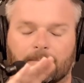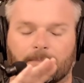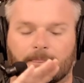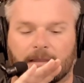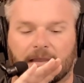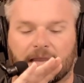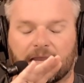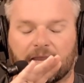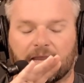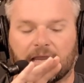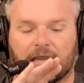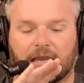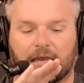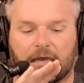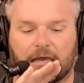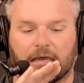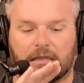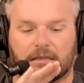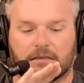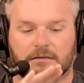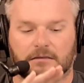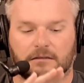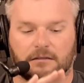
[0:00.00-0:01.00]

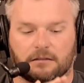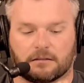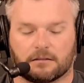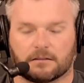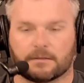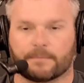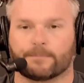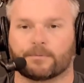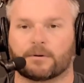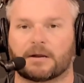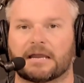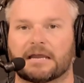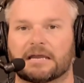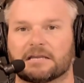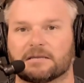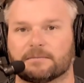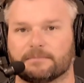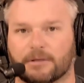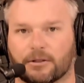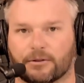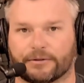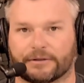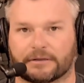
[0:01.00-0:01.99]
and the brand
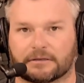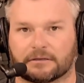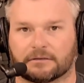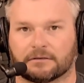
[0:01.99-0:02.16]
building.